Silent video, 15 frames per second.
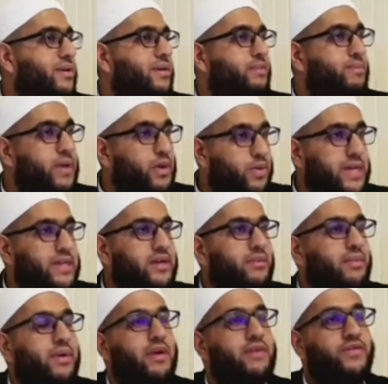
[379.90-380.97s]
Be
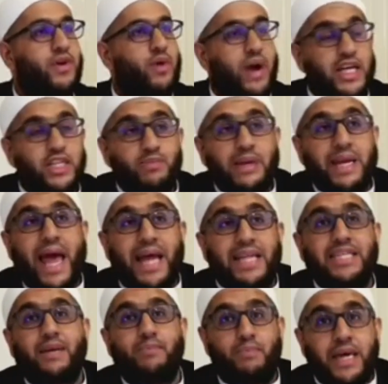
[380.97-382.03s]
reasonable. If your husband
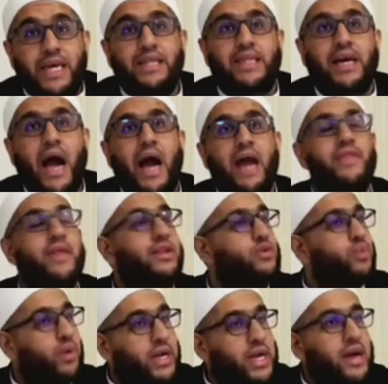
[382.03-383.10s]
ends up being the guy
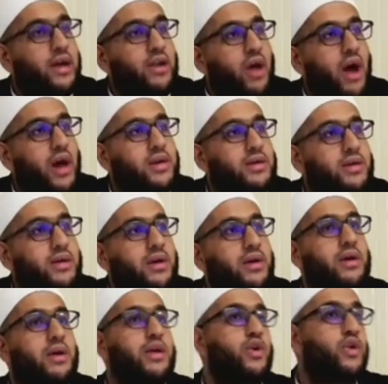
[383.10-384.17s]
that's working a lot,
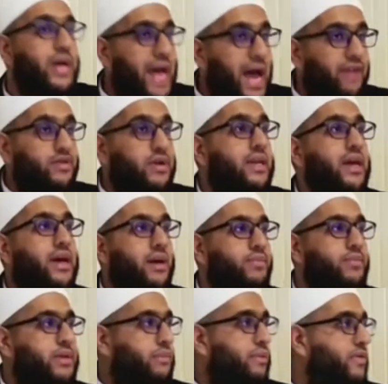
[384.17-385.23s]
you're going to have to take
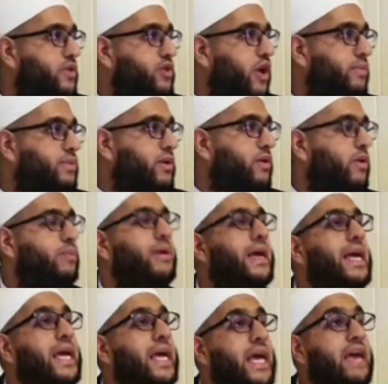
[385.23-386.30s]
up some of the jobs at home.
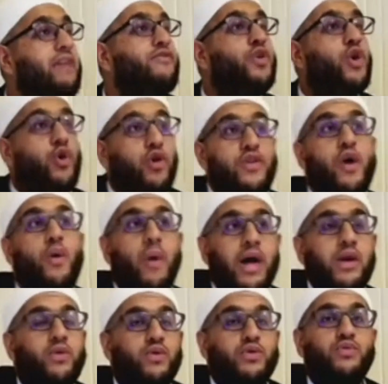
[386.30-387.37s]
If you're the
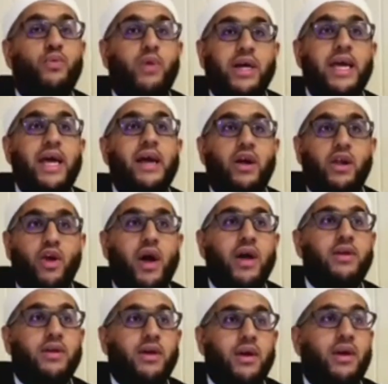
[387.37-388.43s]
one who's working a
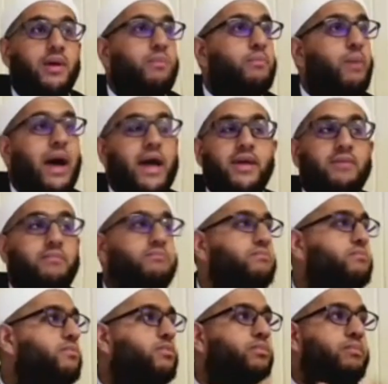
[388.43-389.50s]
lot by
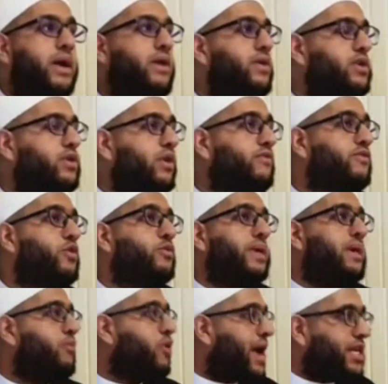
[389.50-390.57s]
merit of you
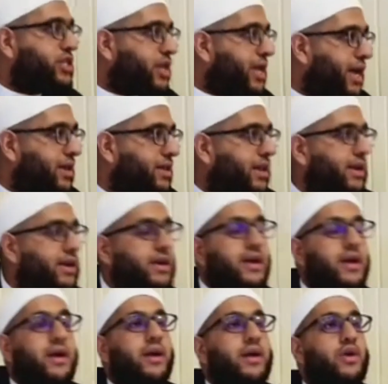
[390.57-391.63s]
being more educated than
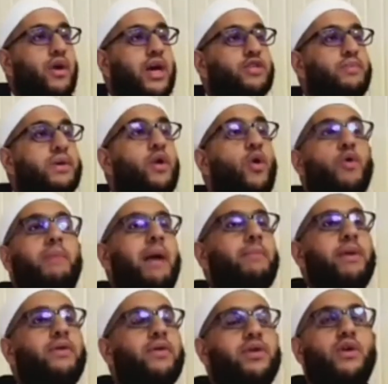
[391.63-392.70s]
your husband, or by
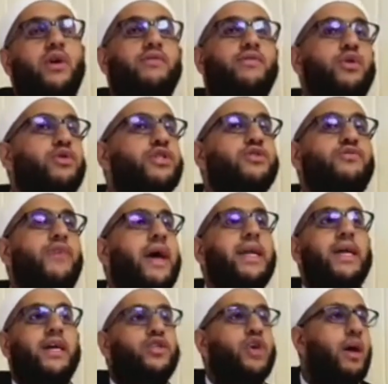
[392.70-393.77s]
merit of you just
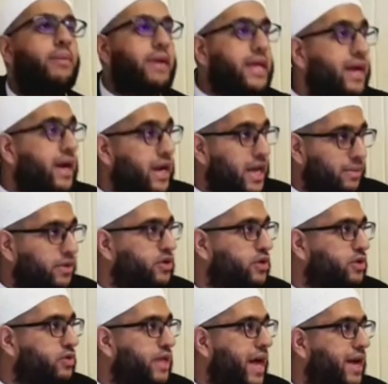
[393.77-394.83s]
finding a job and he unable to
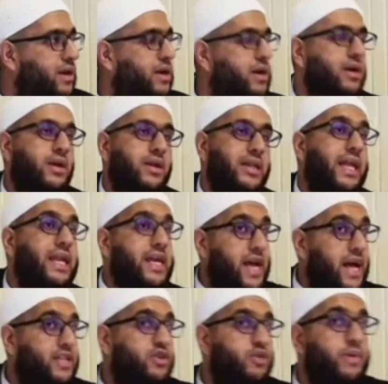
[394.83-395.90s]
do that, then he
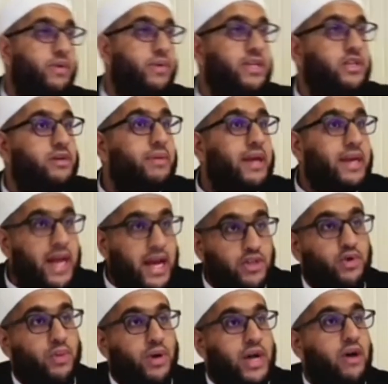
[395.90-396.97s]
has to be reasonable and he has
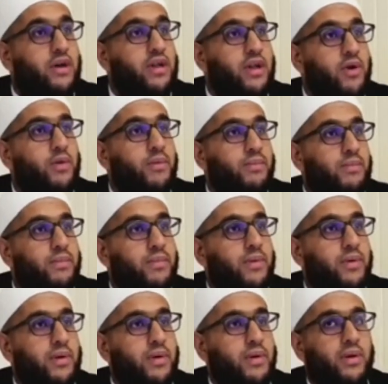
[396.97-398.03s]
to work out at the home.
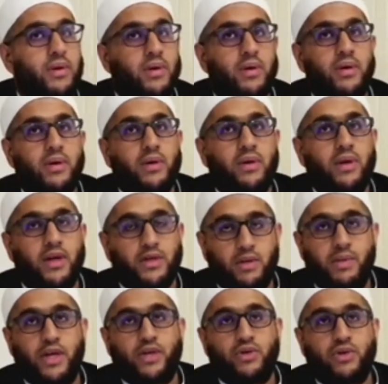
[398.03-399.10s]
He has to
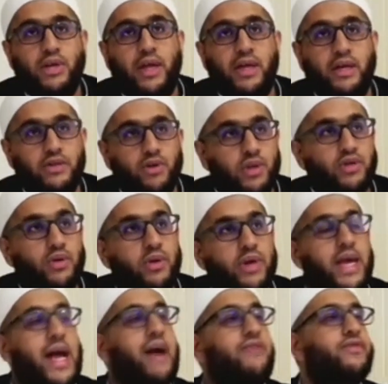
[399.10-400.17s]
make sure that he's also
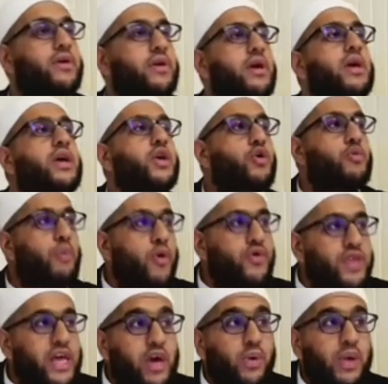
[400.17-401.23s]
looking after. You're both
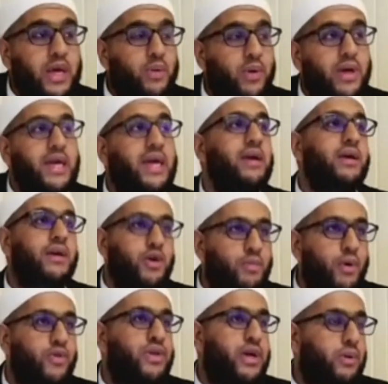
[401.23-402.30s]
equally working, you
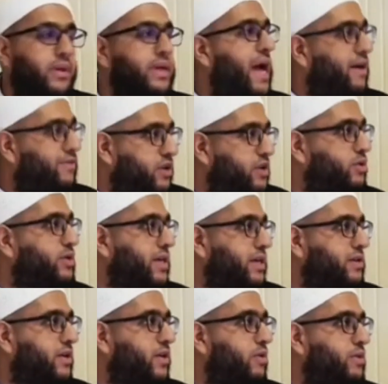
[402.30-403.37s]
both equally have to do
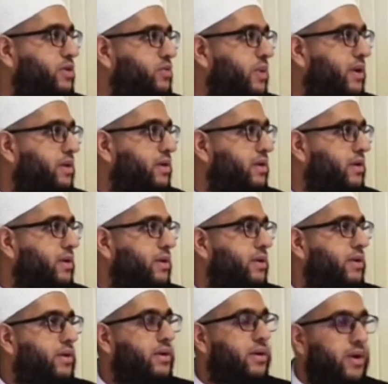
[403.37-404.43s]
things at home as well.
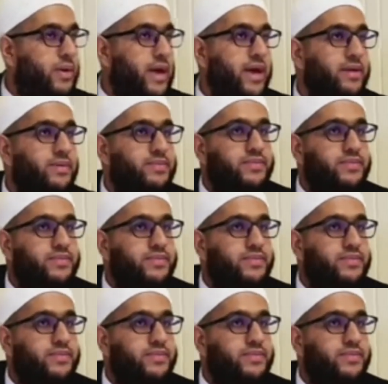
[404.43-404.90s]
Okay?